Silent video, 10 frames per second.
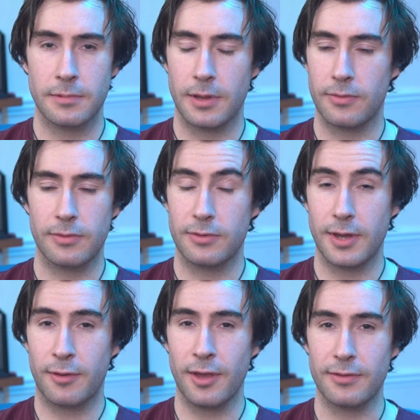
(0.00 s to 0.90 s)
And
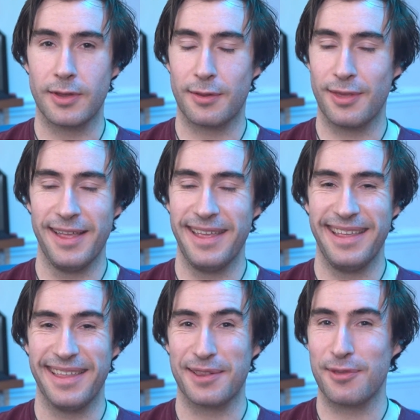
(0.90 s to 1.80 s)
that's it. That's
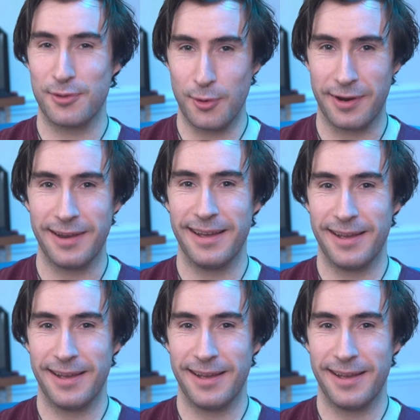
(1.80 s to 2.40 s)
the story.